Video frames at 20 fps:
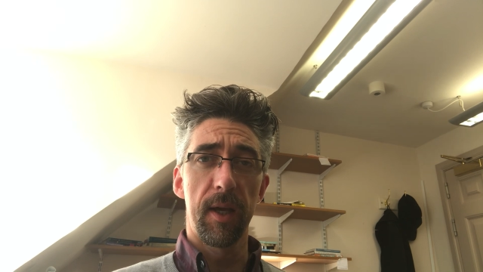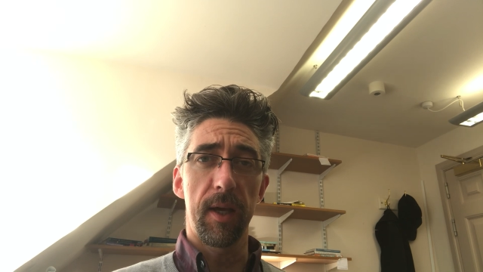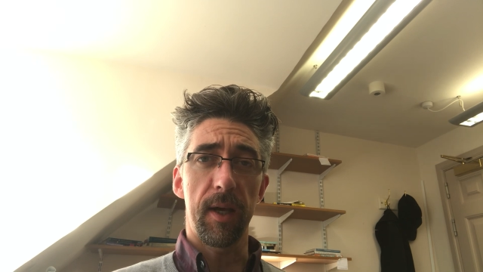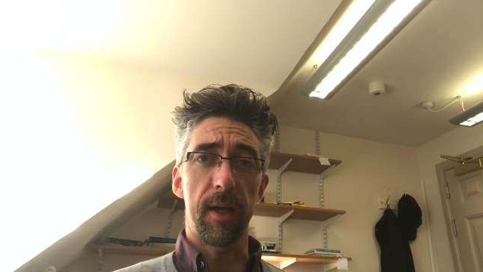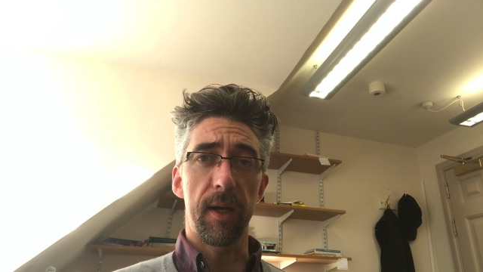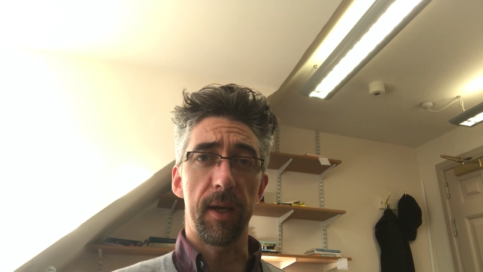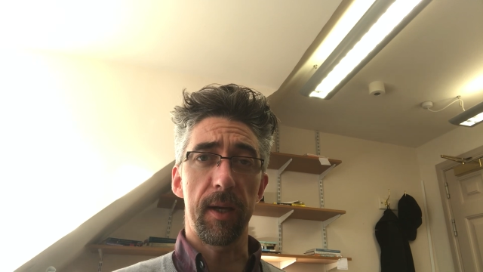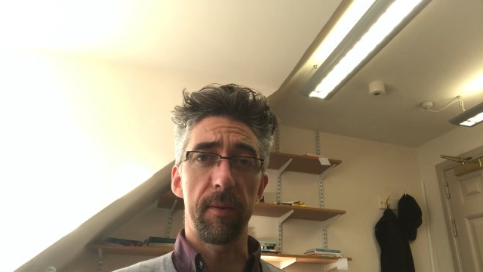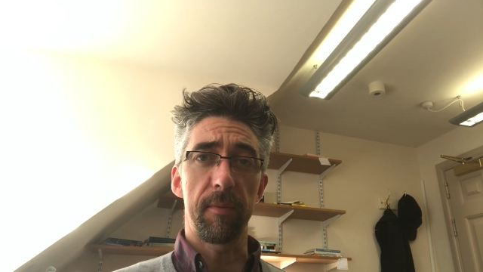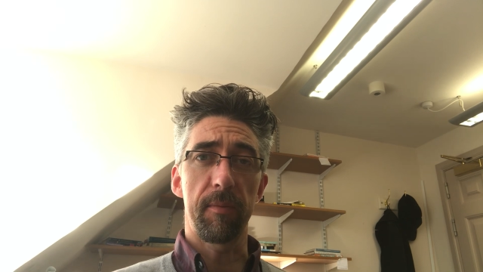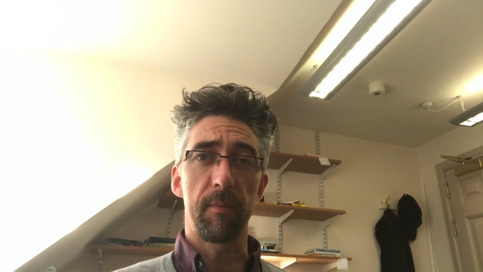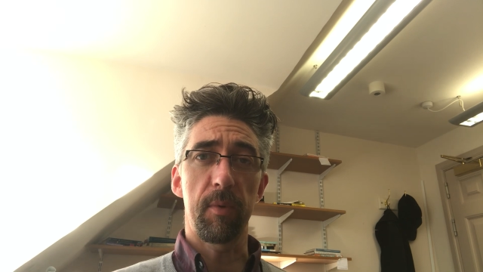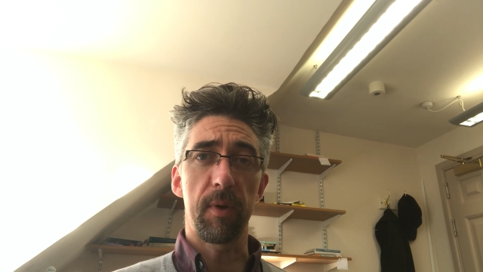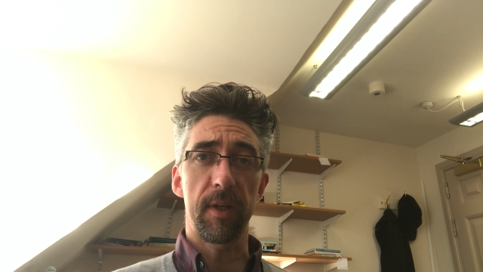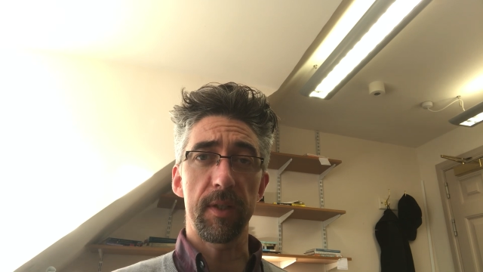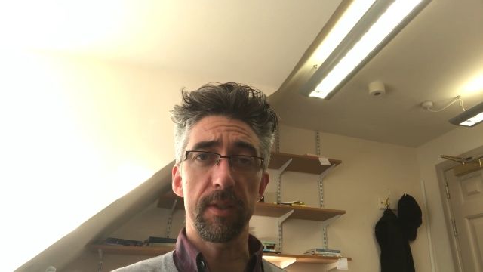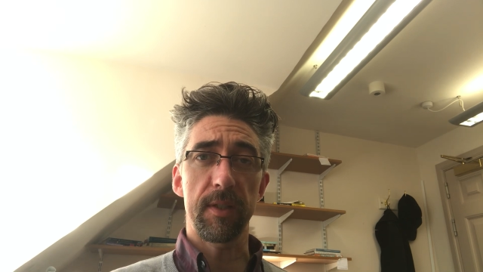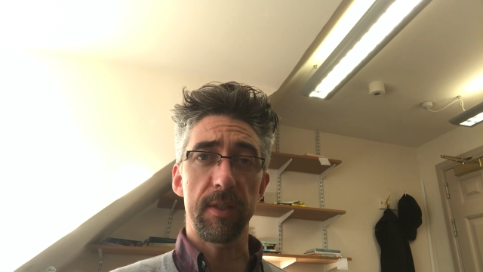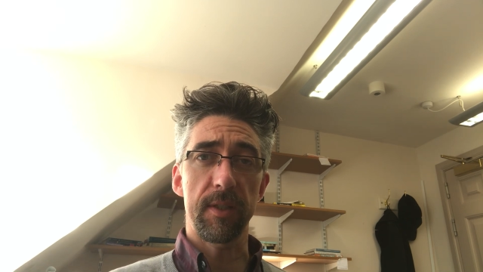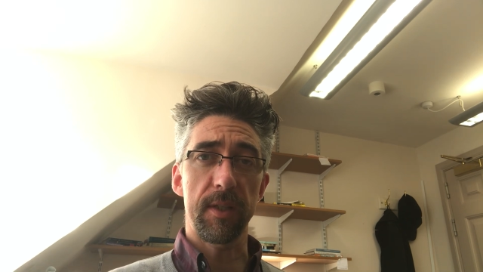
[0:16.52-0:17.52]

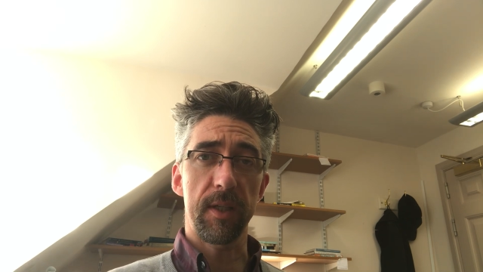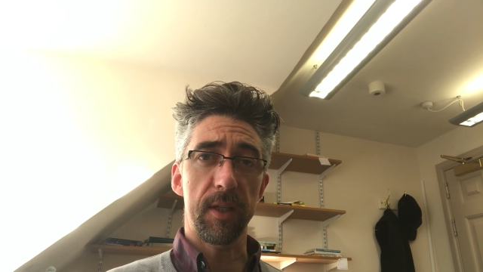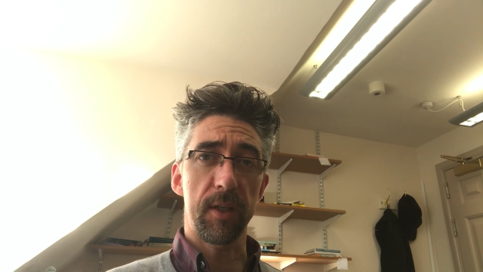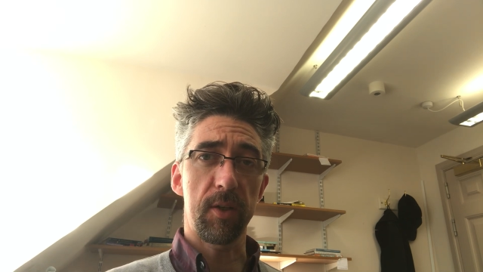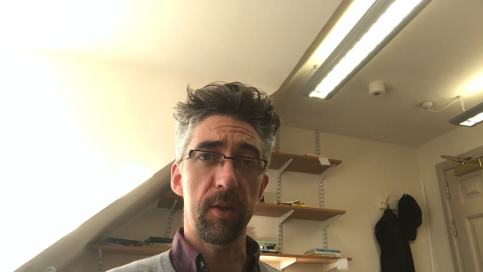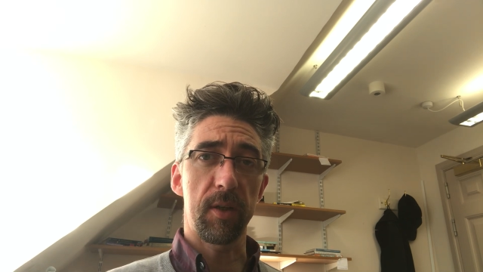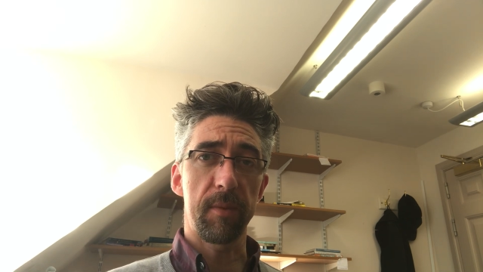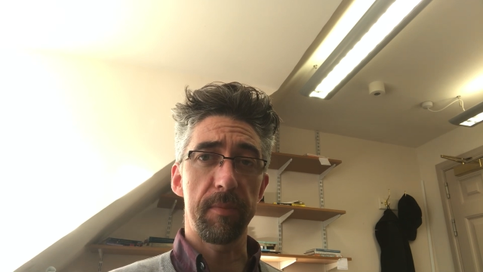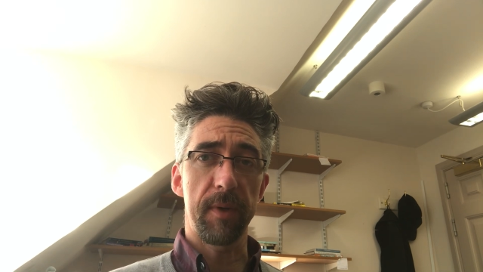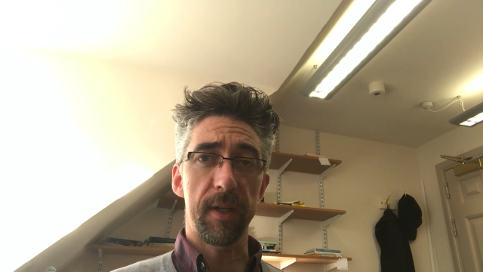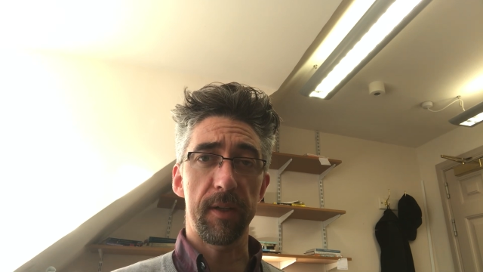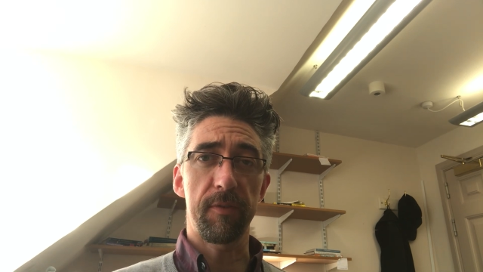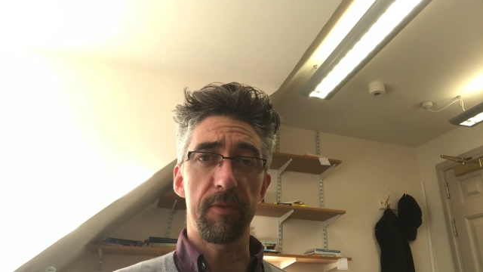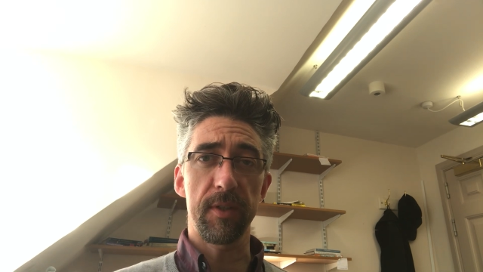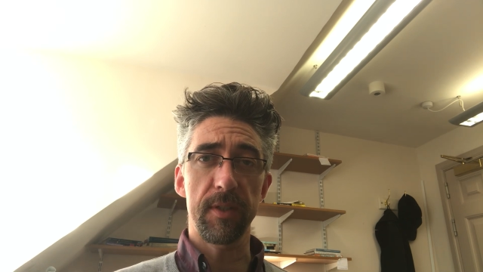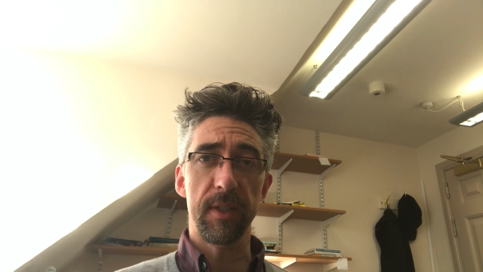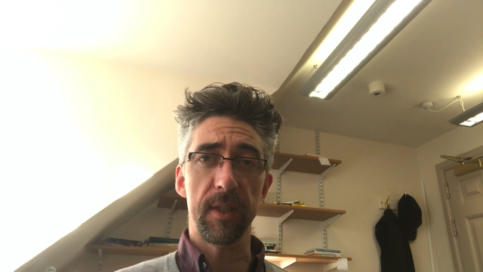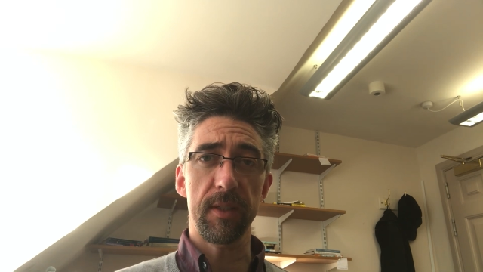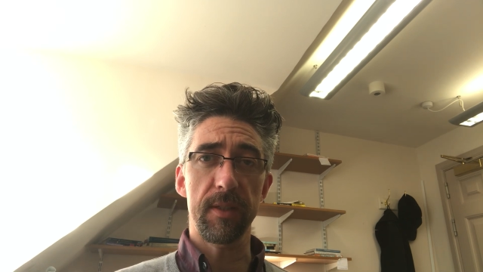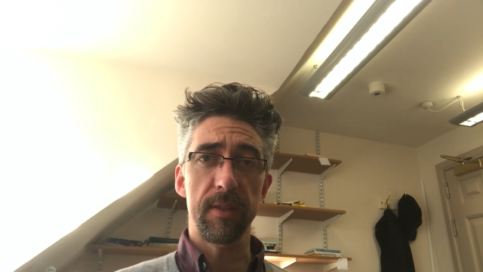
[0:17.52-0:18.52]
what is this thing called
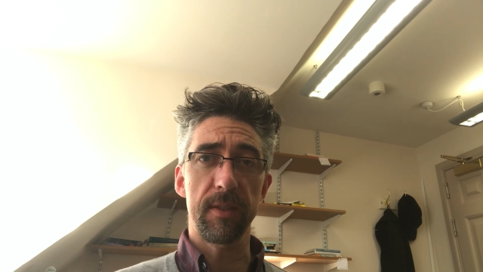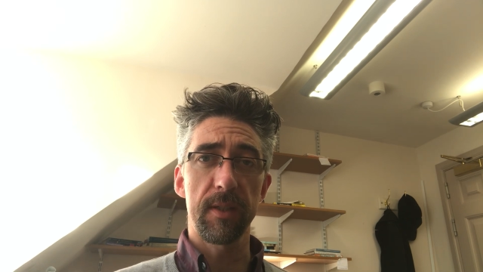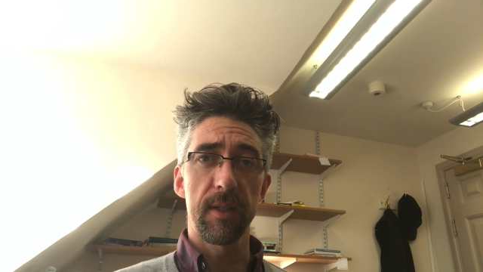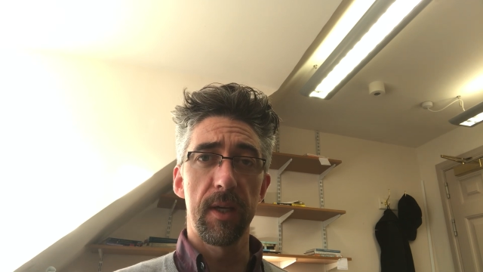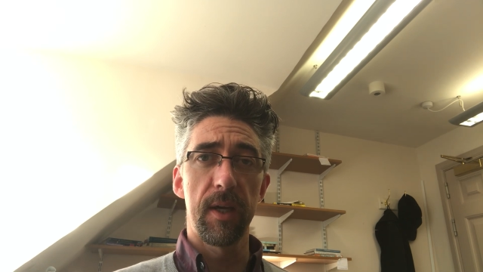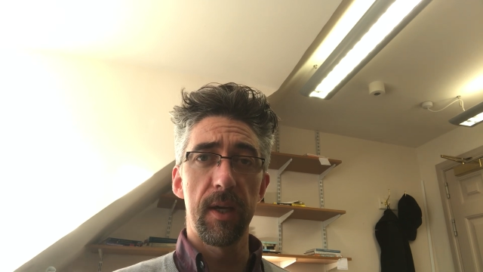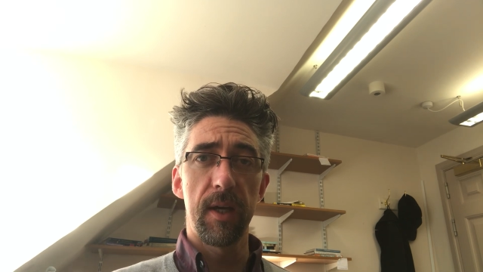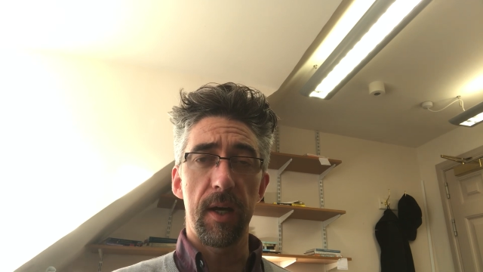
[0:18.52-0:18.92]
metaphysics.